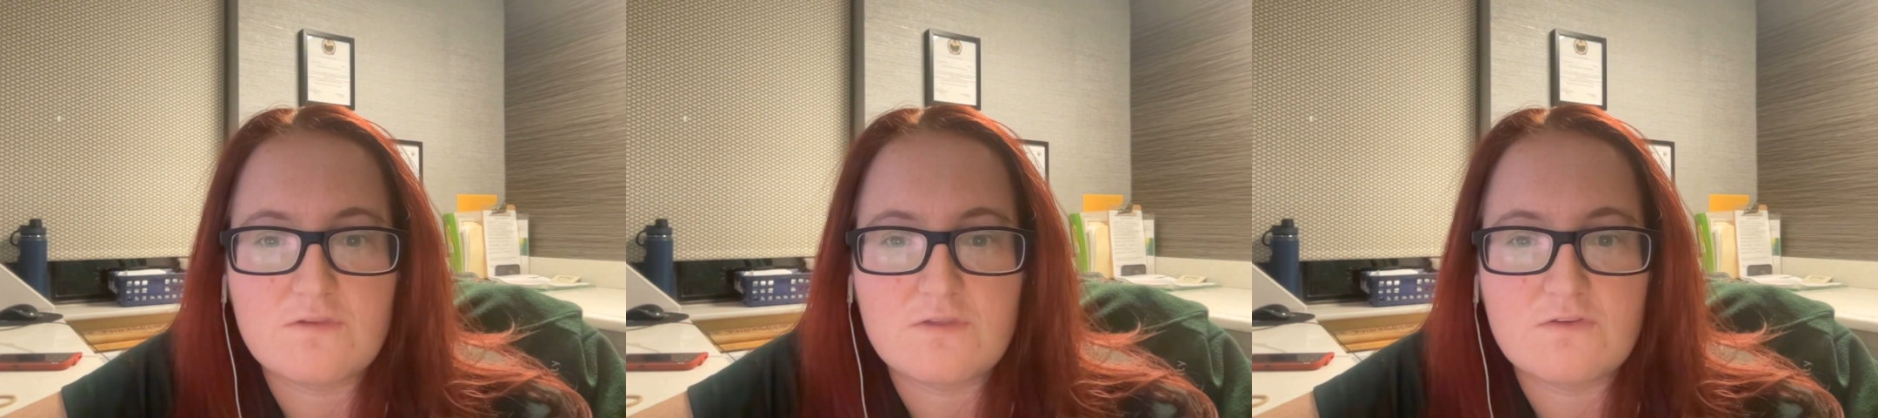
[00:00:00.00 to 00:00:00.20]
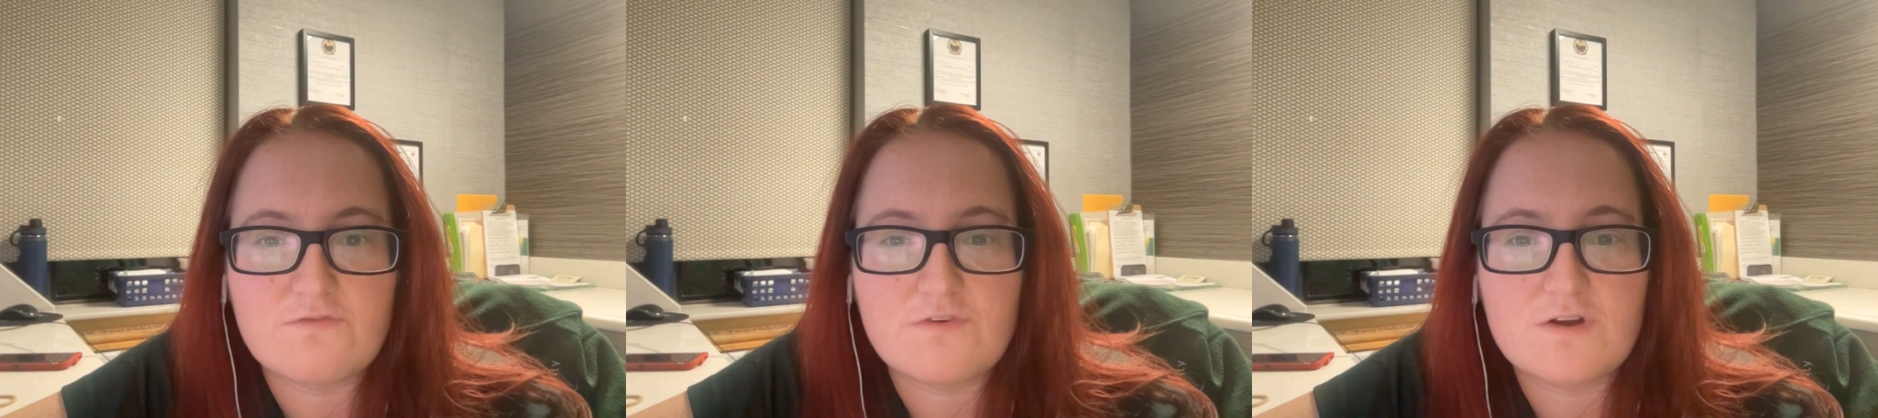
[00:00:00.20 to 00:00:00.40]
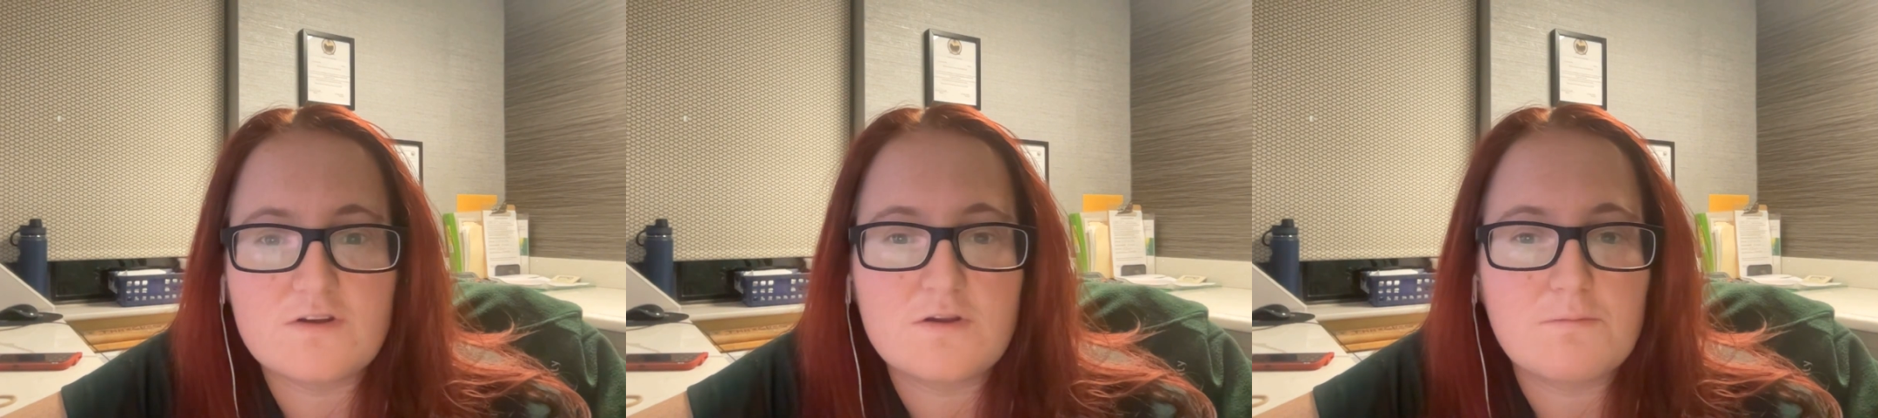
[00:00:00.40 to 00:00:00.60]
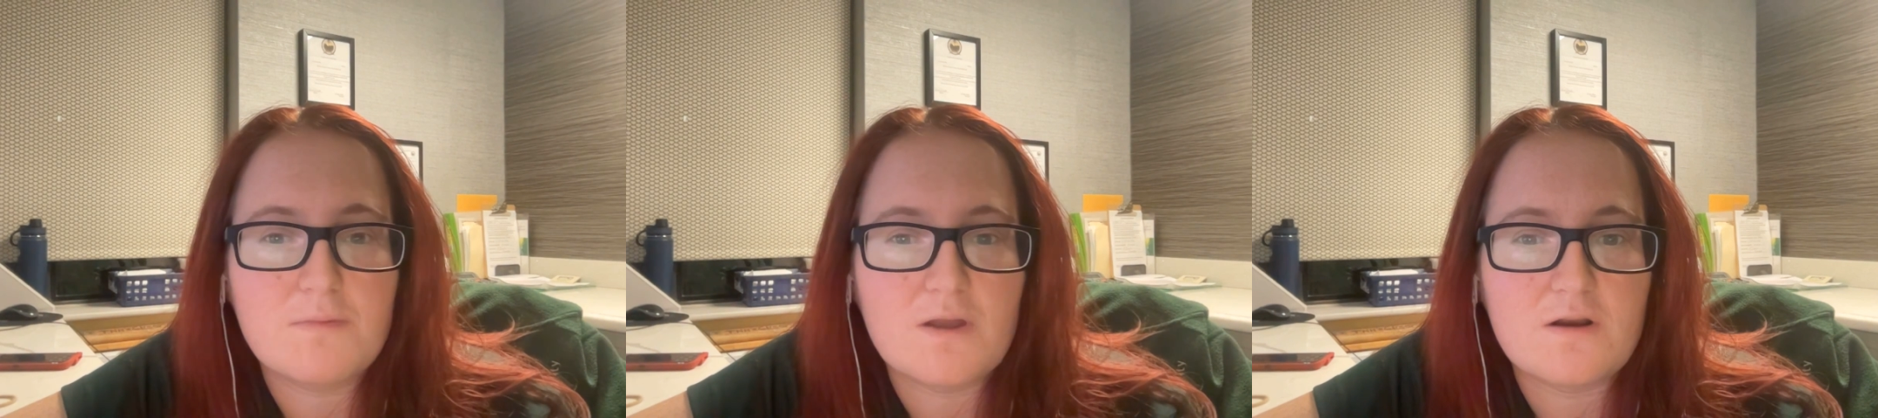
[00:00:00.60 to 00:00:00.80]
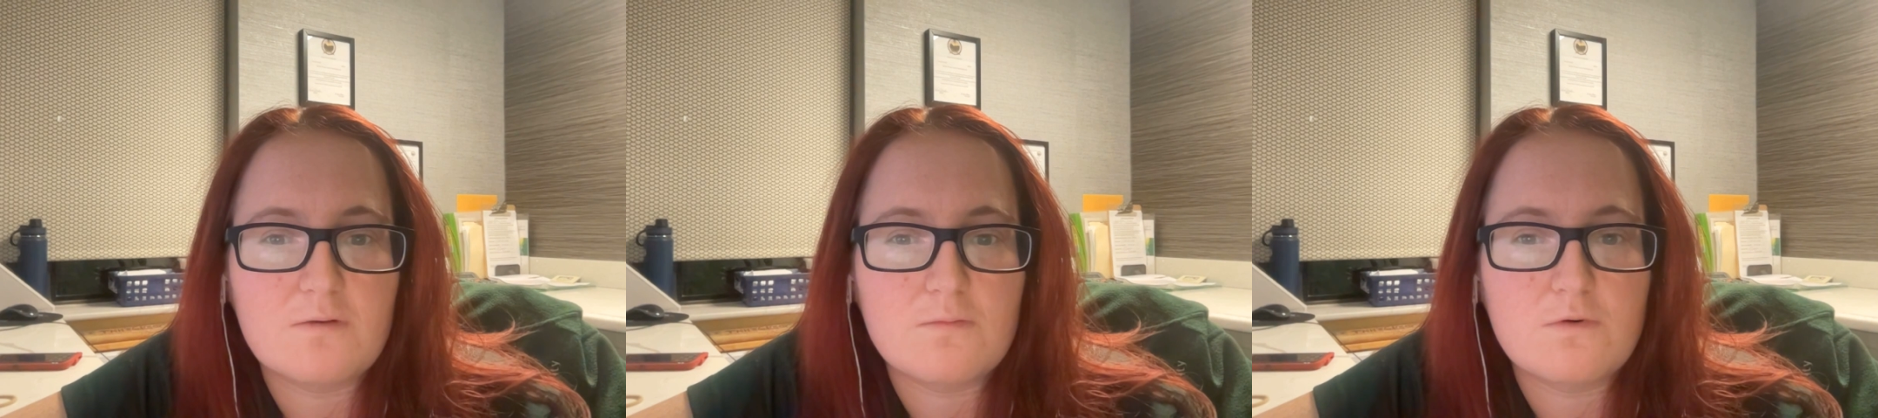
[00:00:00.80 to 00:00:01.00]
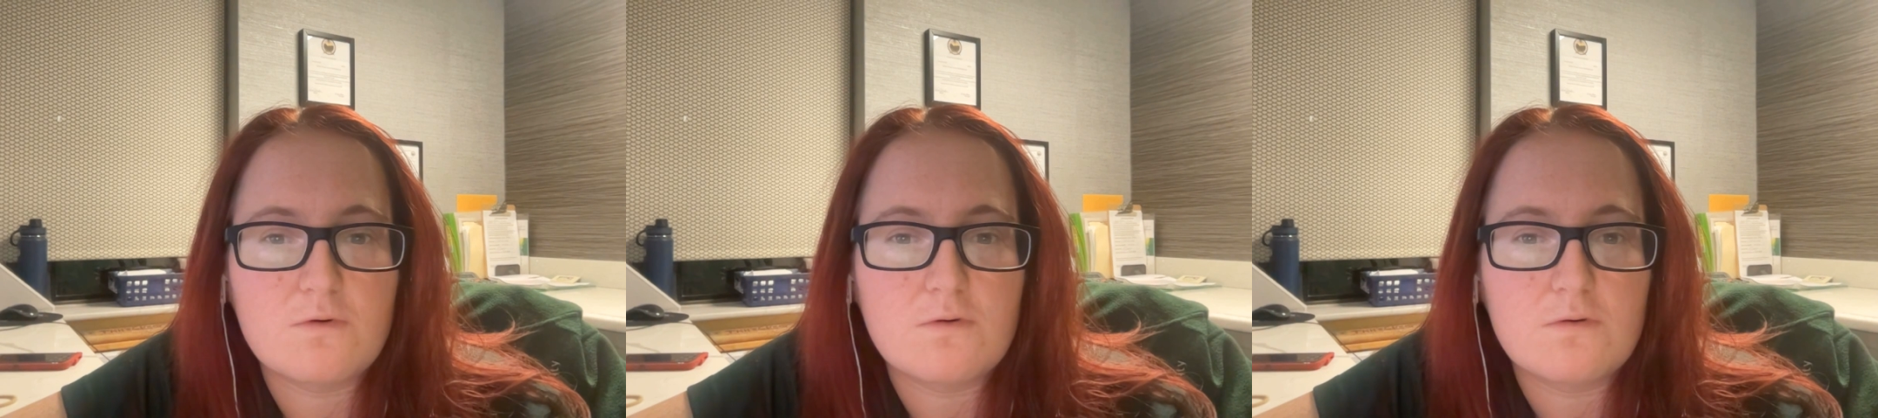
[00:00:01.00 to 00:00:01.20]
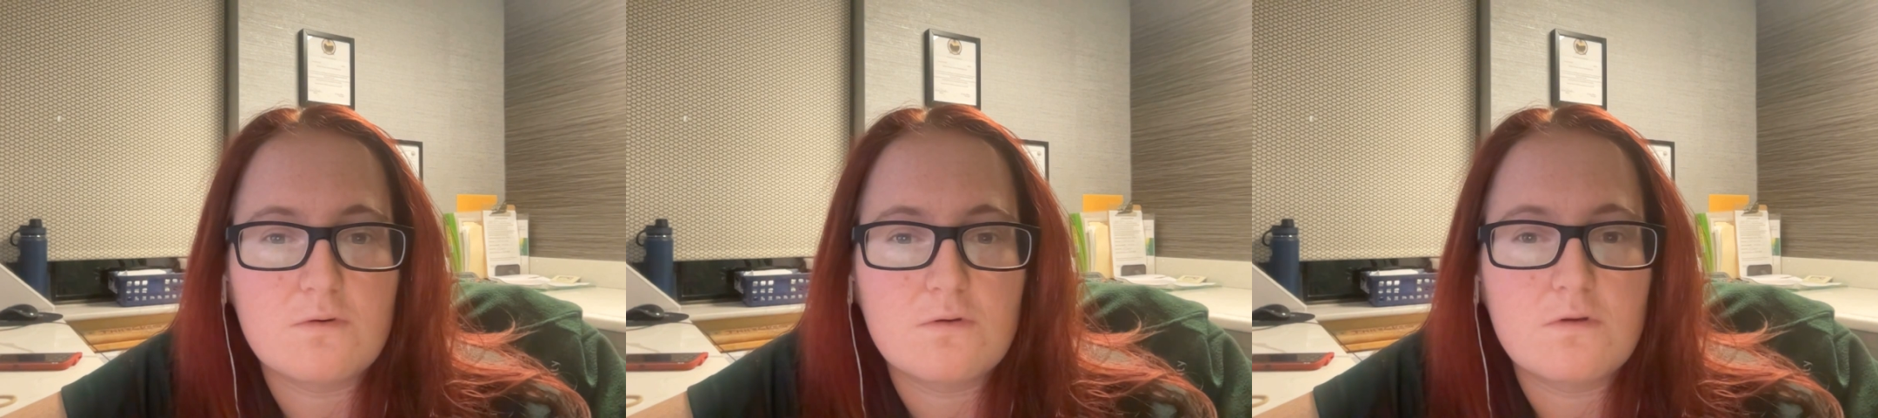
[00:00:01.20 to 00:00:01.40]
the fundamental